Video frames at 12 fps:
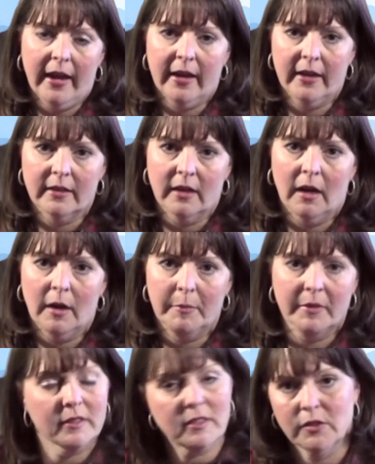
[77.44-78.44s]
And
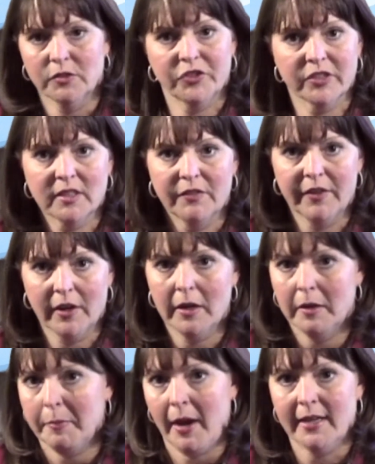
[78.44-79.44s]
um, it's, so it's just a
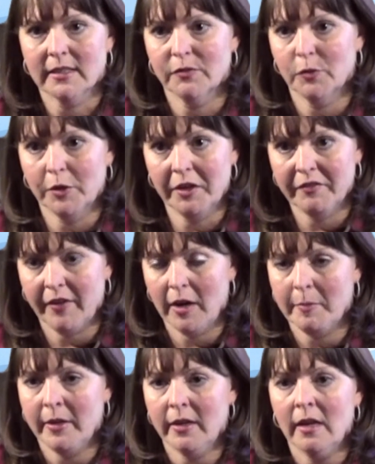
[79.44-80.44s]
very positive work
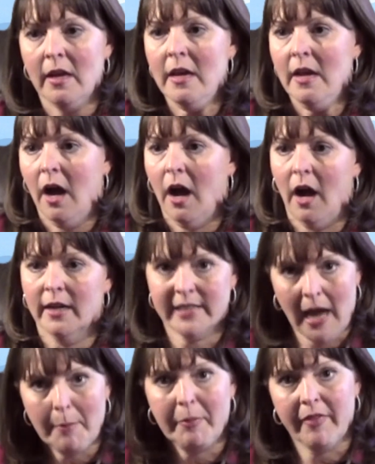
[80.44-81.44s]
environment. On
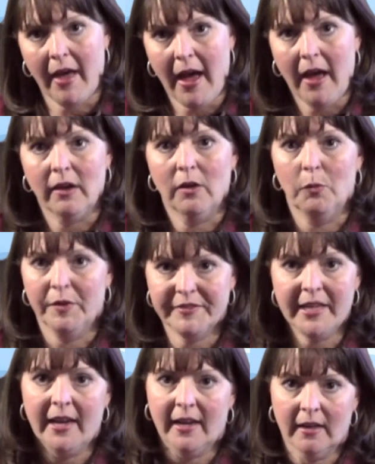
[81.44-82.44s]
top of that, we've
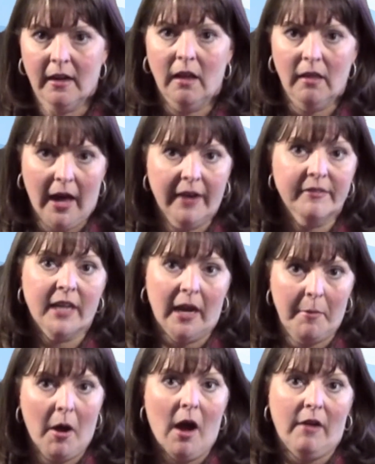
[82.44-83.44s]
taken a lot of
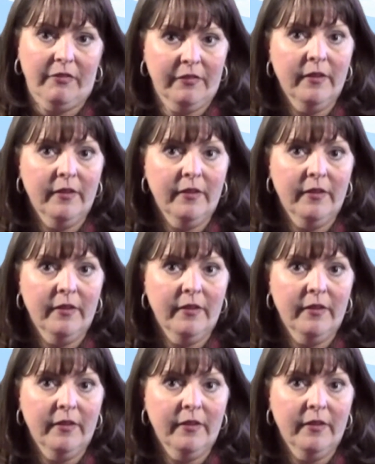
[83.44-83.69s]
time off.